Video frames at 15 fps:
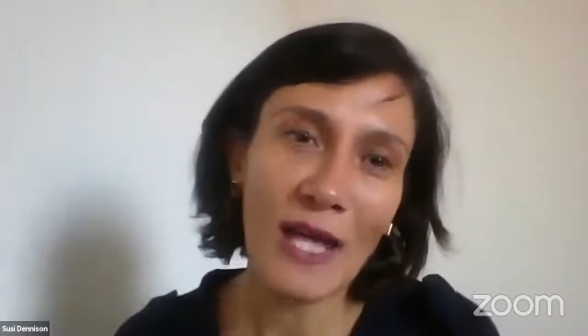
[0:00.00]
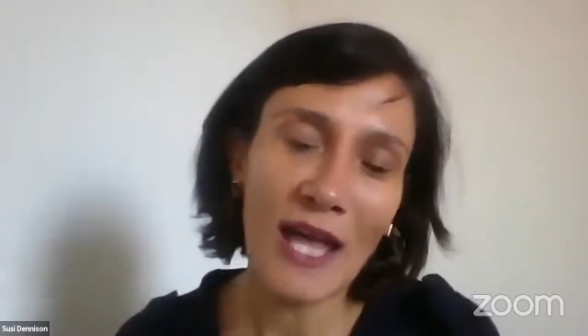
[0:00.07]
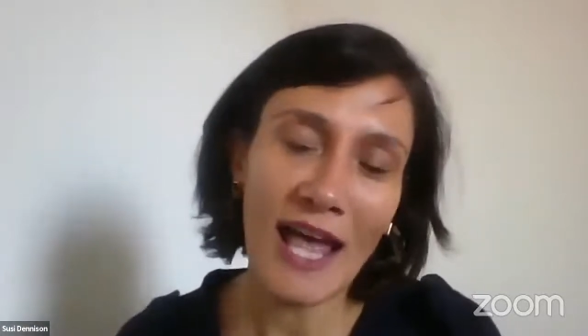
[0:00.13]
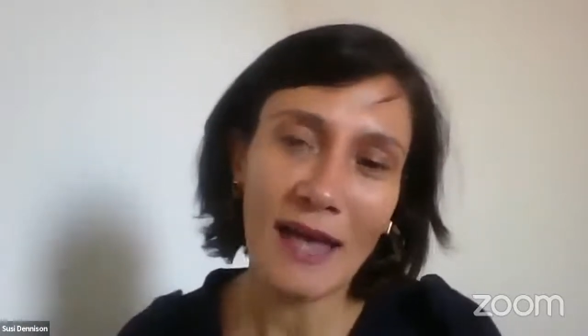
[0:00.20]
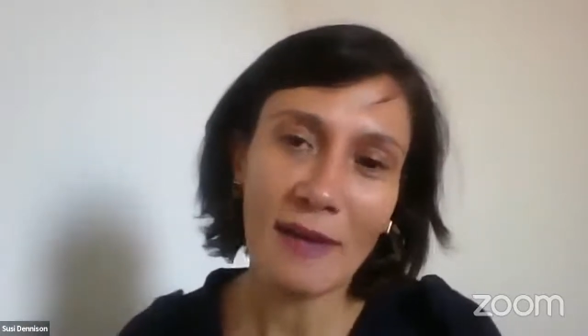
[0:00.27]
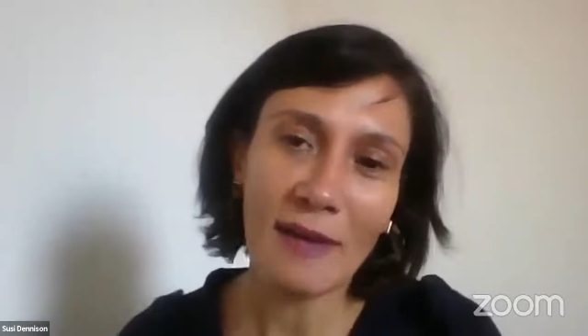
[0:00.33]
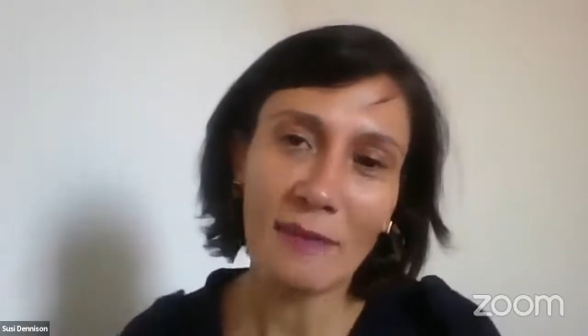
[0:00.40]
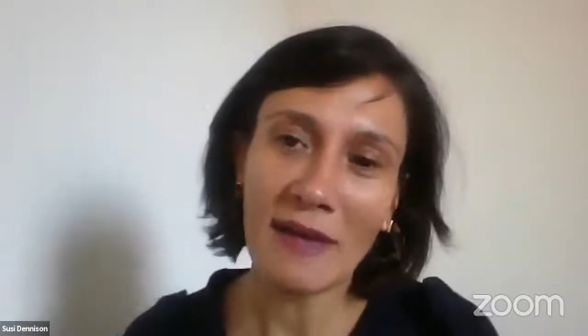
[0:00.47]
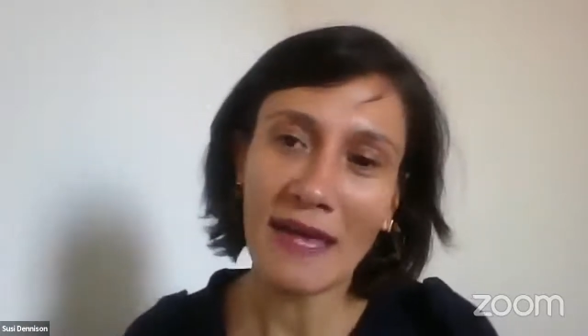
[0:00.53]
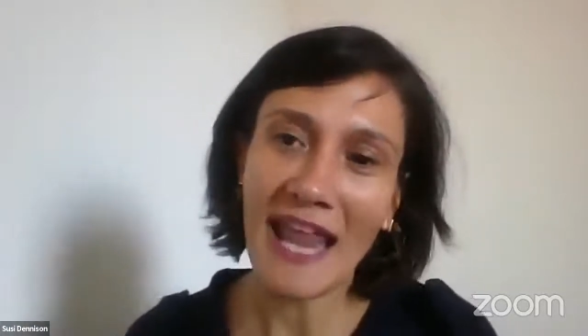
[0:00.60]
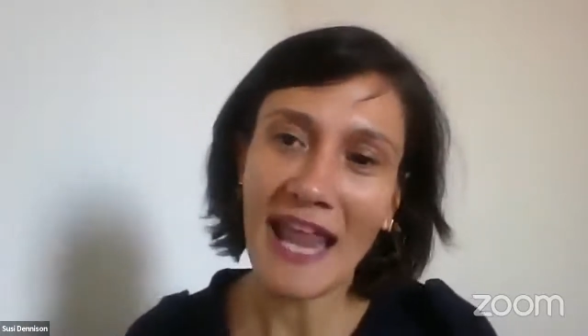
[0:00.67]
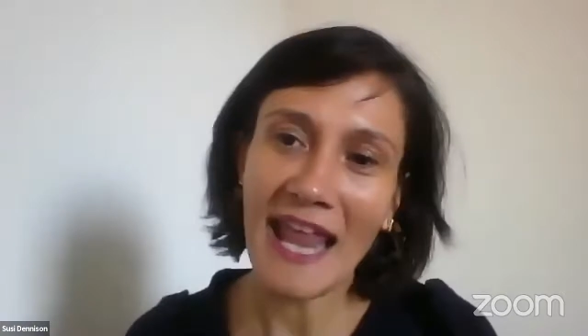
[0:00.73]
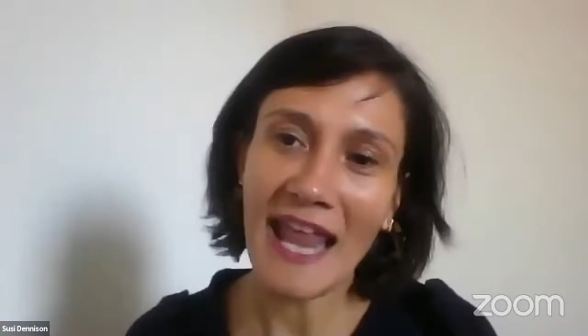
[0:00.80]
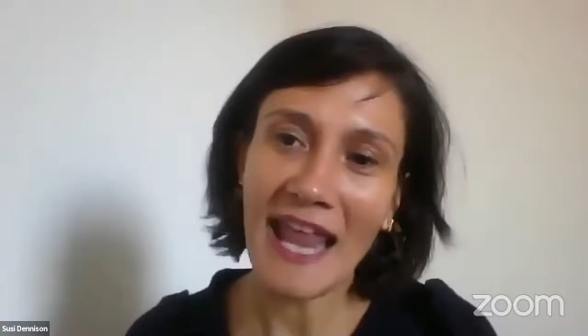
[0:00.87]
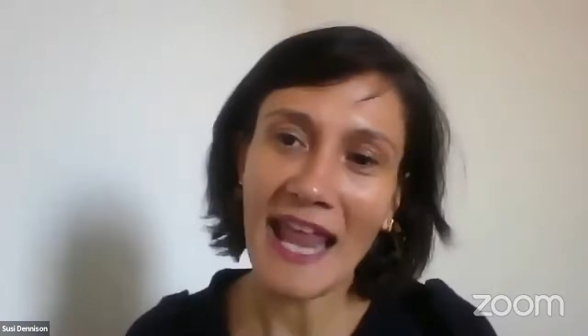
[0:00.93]
an
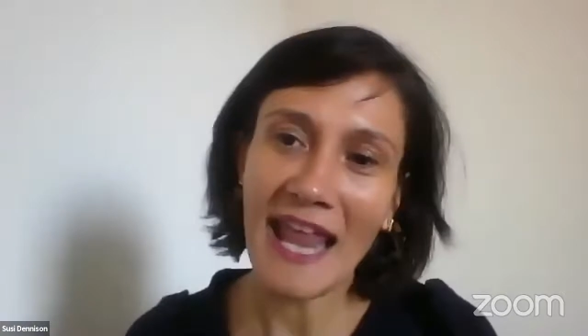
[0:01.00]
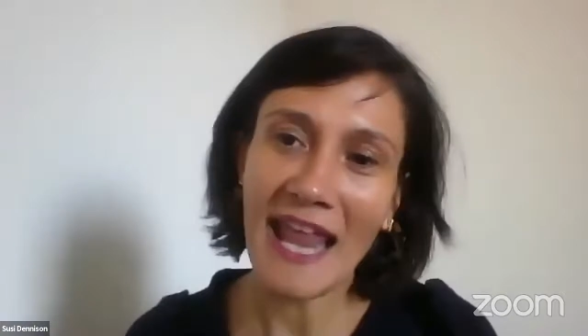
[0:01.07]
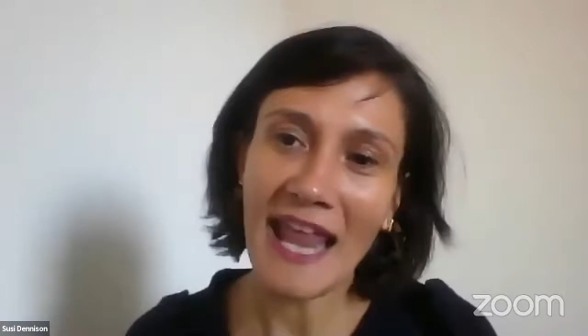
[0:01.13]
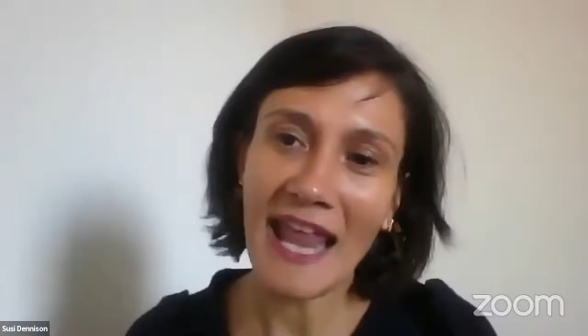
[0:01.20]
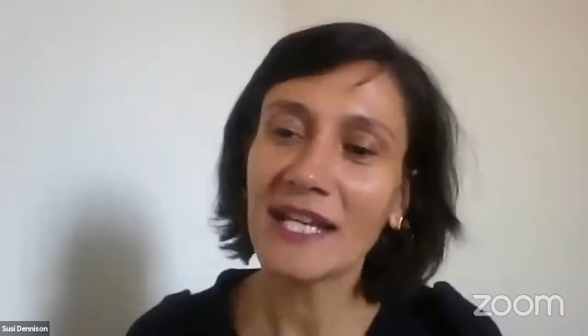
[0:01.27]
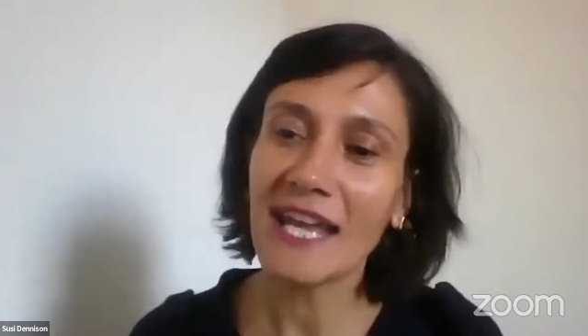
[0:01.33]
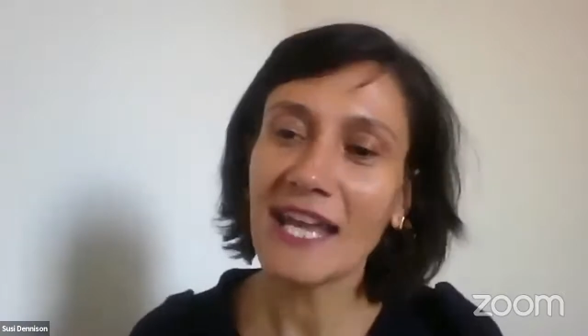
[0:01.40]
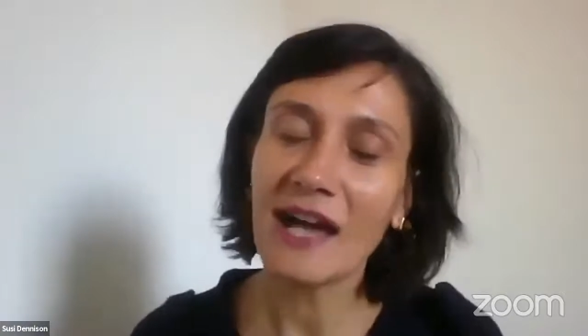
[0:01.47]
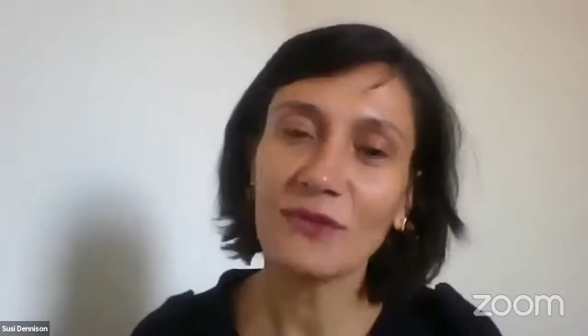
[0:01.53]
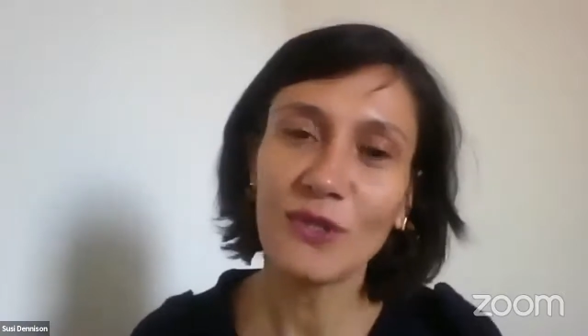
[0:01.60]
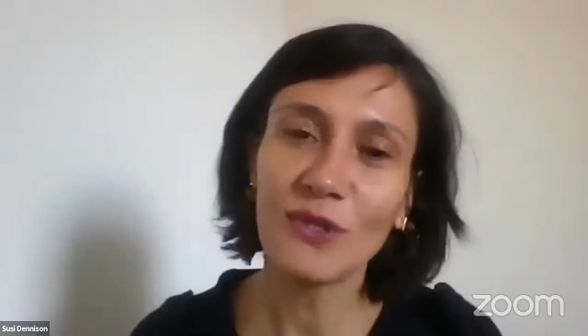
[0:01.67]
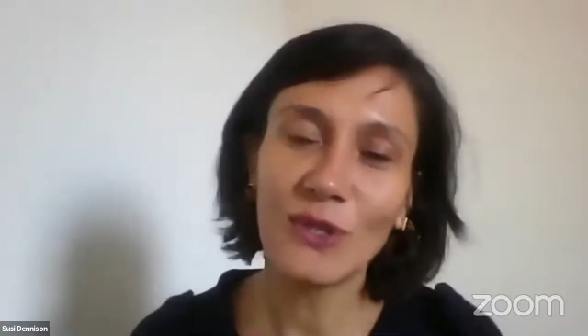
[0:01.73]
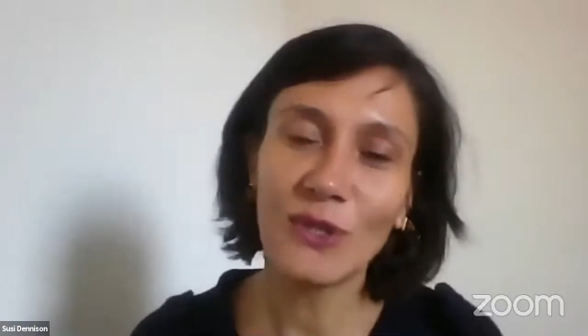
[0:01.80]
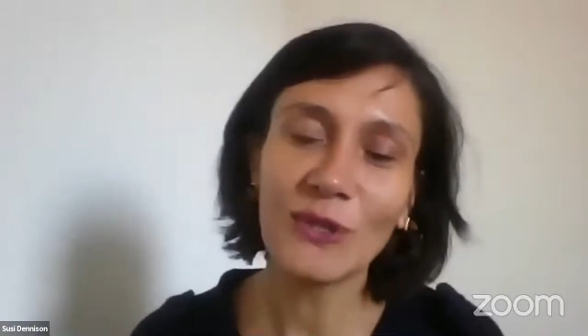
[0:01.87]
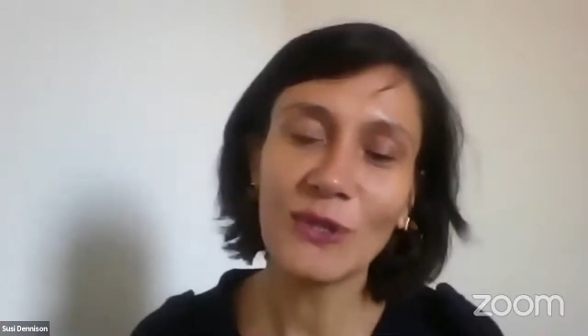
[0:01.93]
excellent Friday
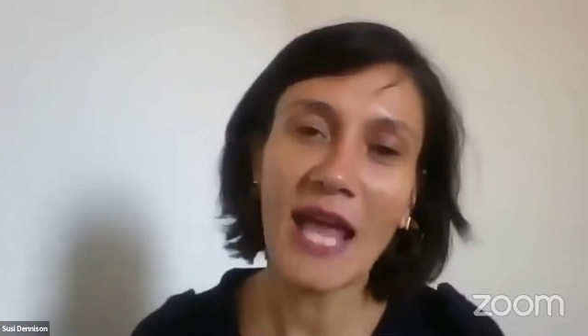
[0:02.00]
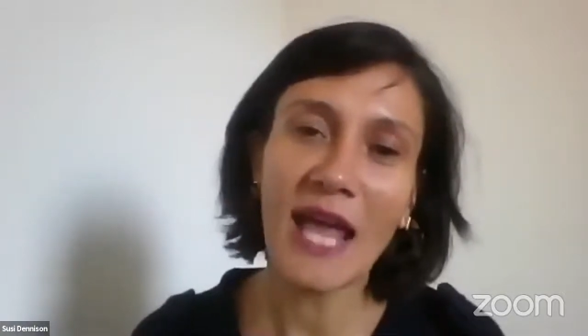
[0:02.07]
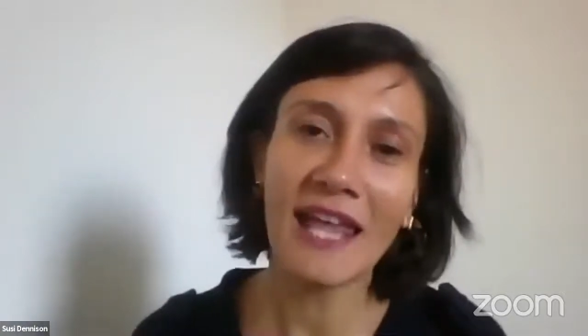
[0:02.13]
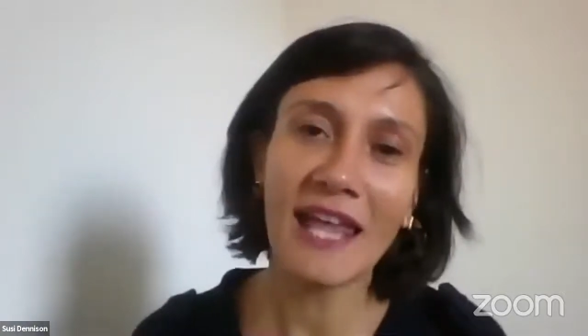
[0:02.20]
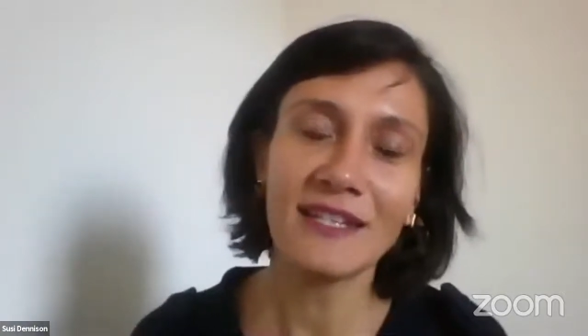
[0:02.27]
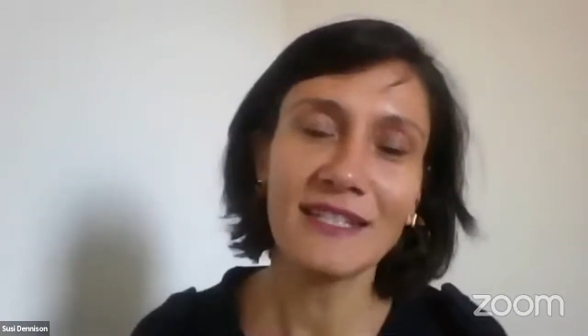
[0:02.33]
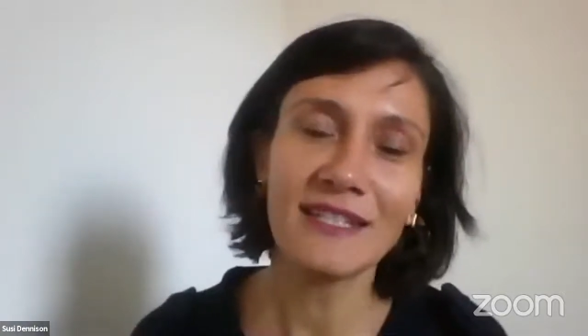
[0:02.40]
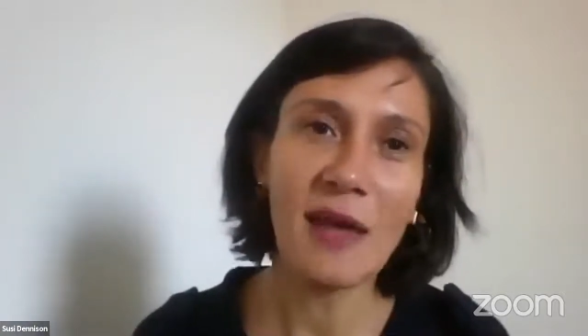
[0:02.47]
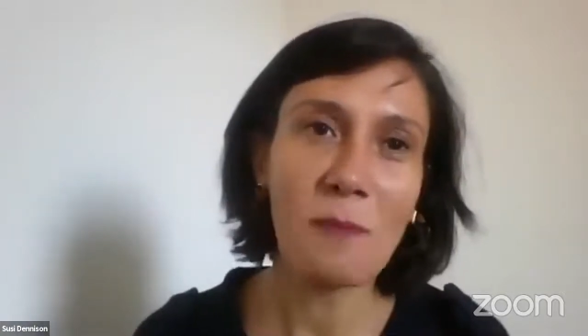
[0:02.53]
afternoon, and